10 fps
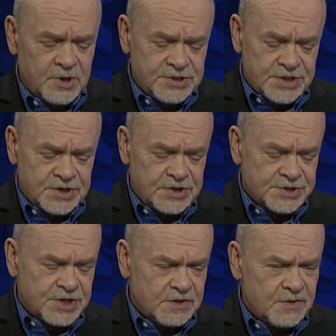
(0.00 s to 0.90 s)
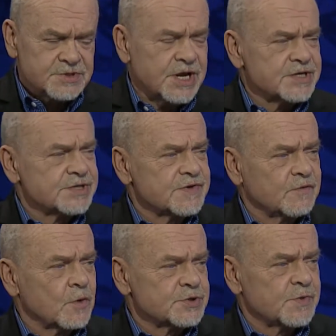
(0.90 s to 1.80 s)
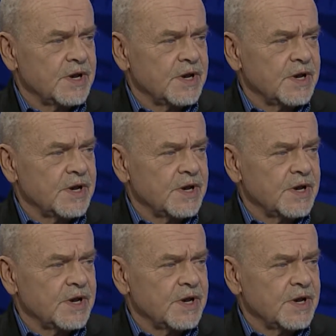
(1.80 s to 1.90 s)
Because, in addition to those cases, of course,